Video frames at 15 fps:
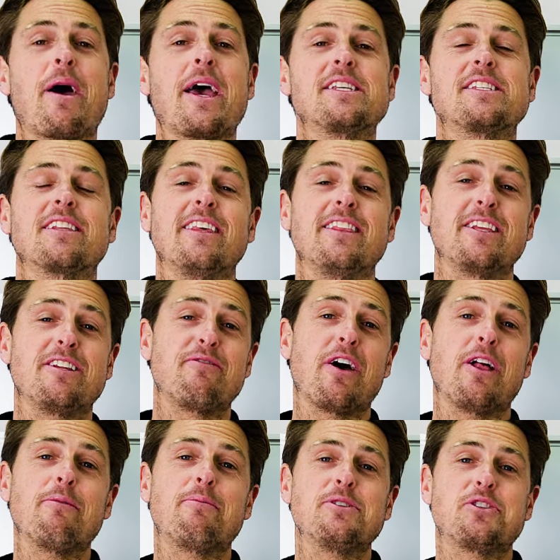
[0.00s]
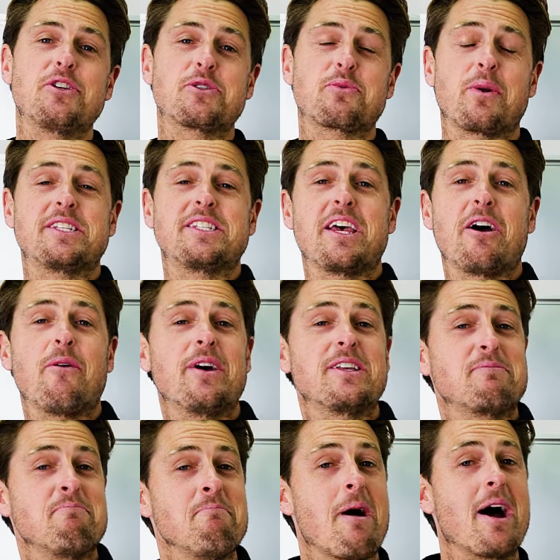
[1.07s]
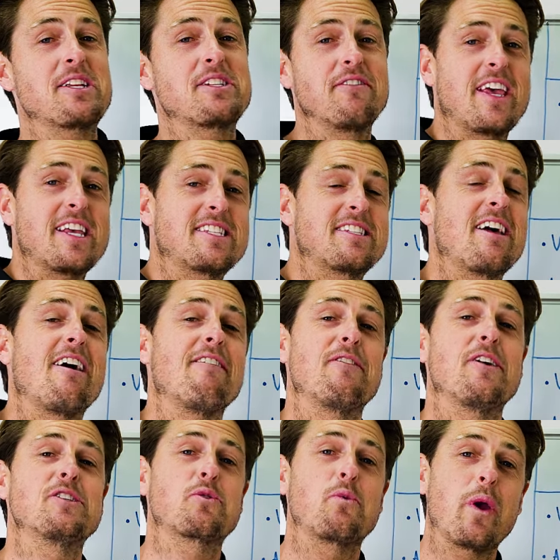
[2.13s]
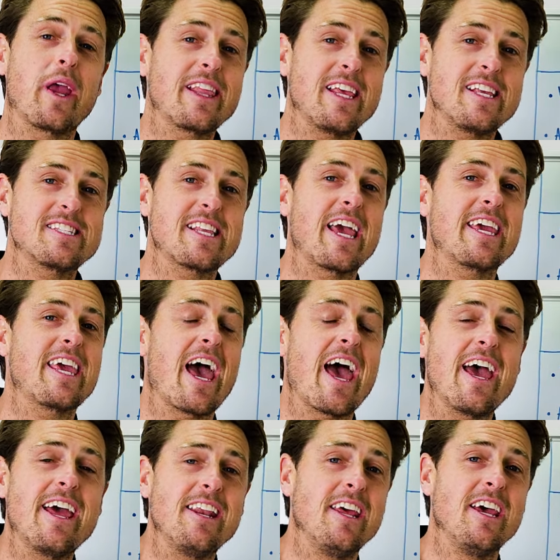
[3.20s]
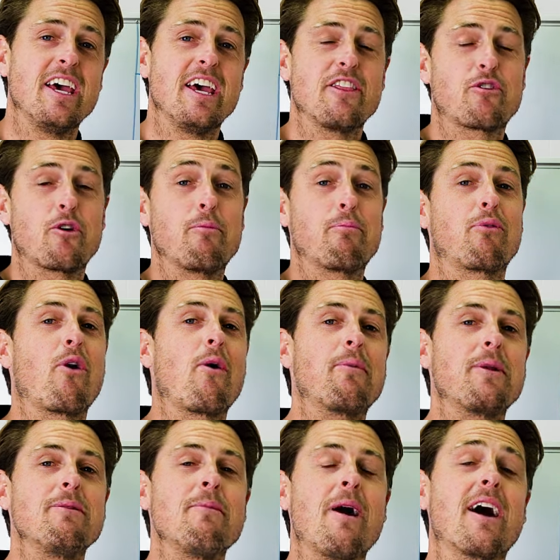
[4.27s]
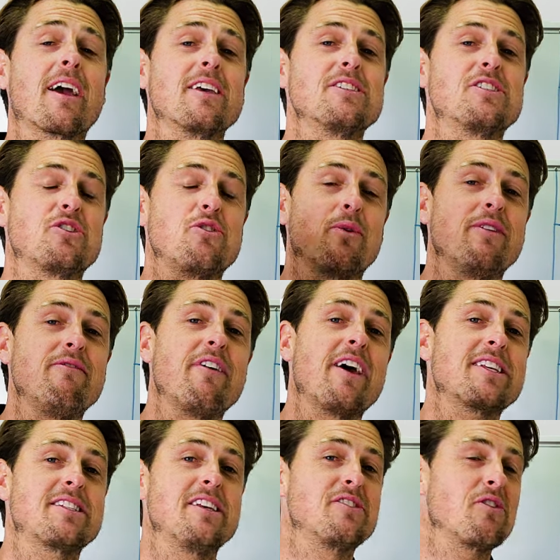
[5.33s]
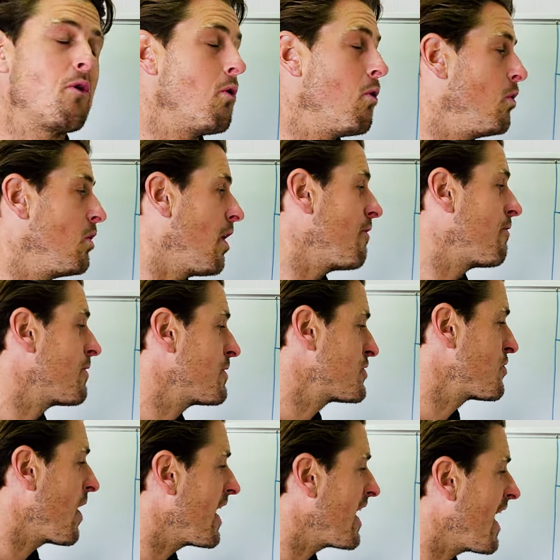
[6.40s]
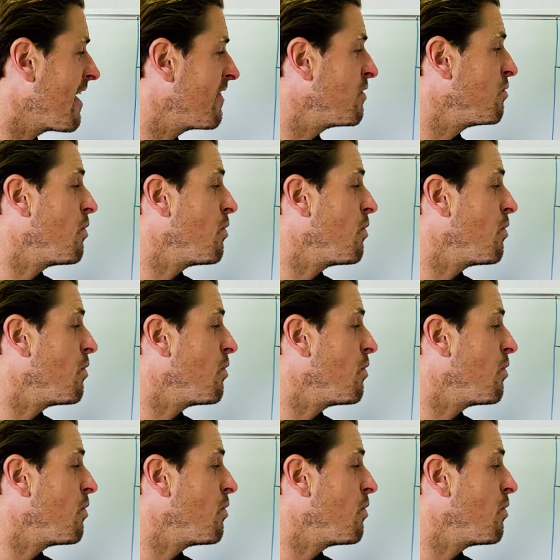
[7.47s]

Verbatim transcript: Basically, the developers just want to sell as much of their stuff as quickly as they can through property markets to investors all over Australia and the